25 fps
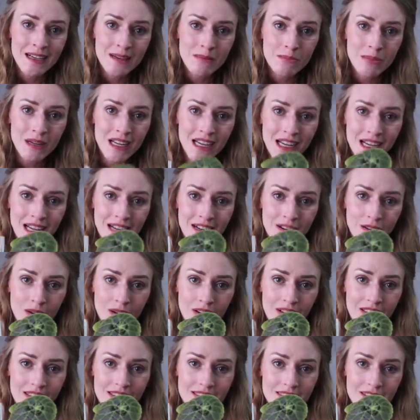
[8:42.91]
But he got a hold
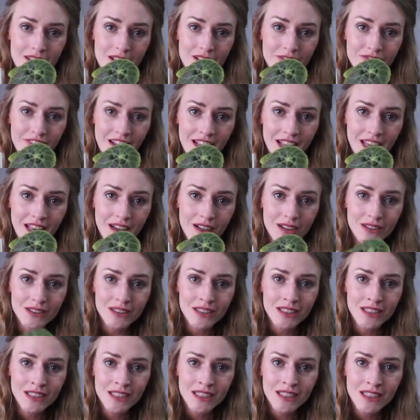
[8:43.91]
of this little fellow.
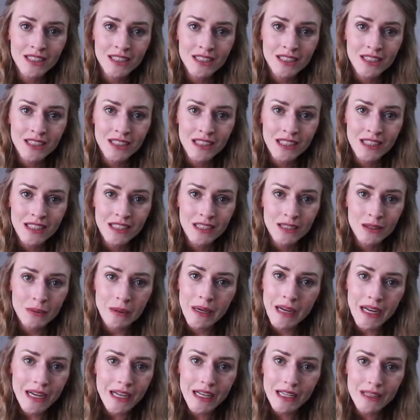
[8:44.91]

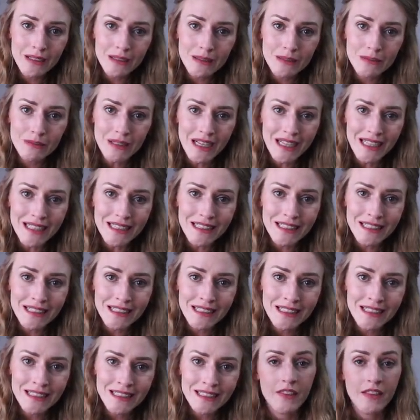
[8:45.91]
What?
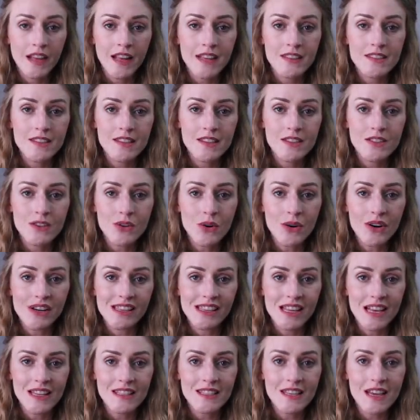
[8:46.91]
That's the story,
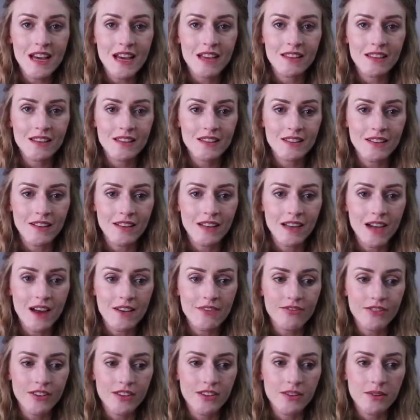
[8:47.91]
that's it. That's all I
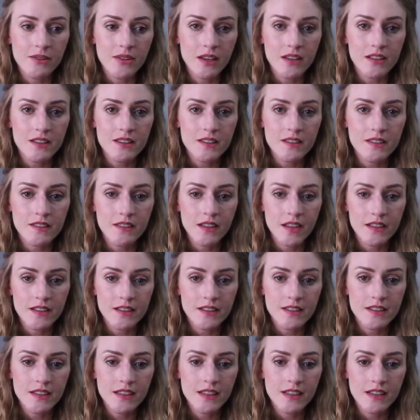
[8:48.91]
got for you. That's
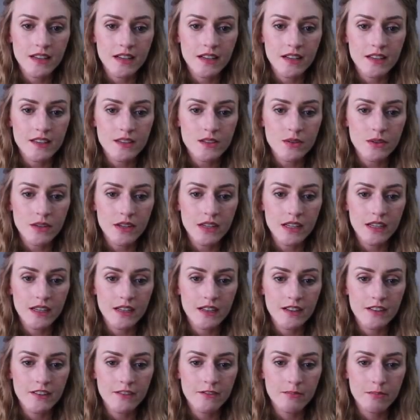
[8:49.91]
the story
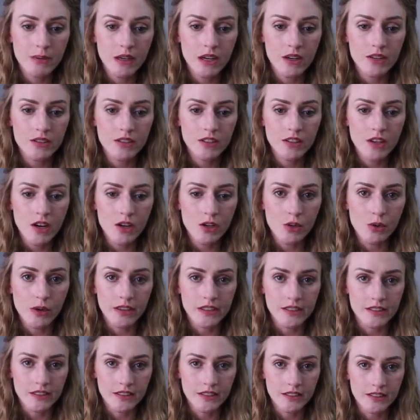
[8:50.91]
of Begonia
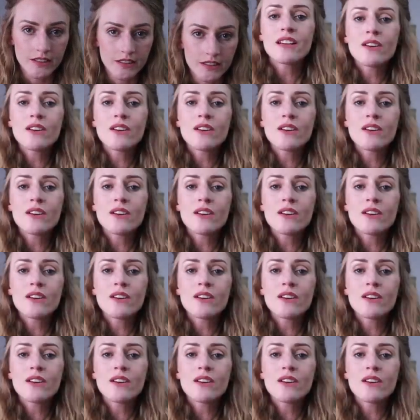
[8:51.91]
goegoensis.